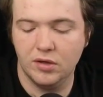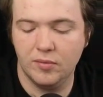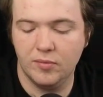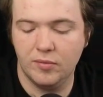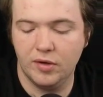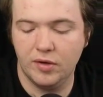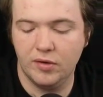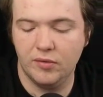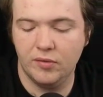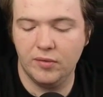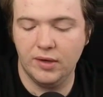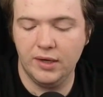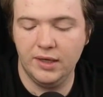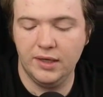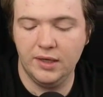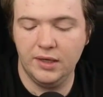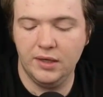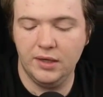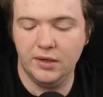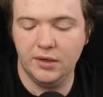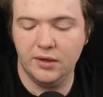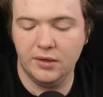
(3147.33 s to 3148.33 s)
about right
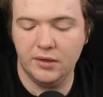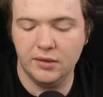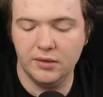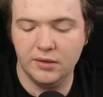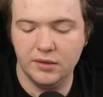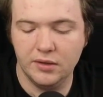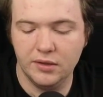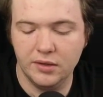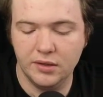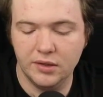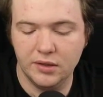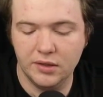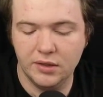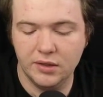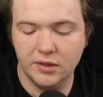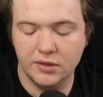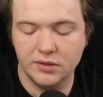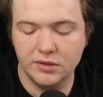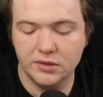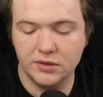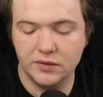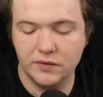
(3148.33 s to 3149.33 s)
here
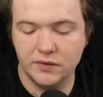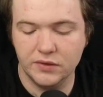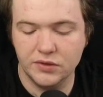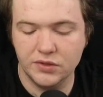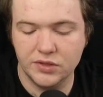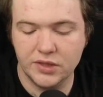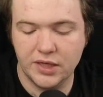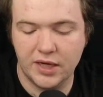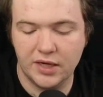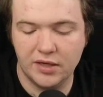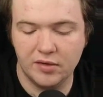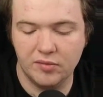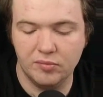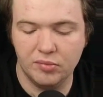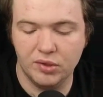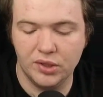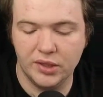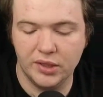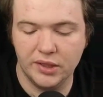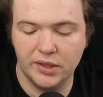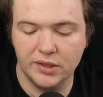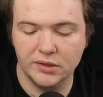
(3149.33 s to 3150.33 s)
to the shattered
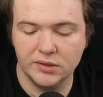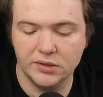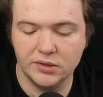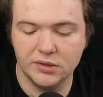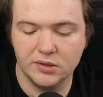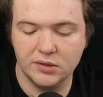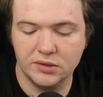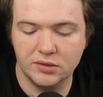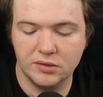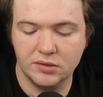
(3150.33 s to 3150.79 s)
plains.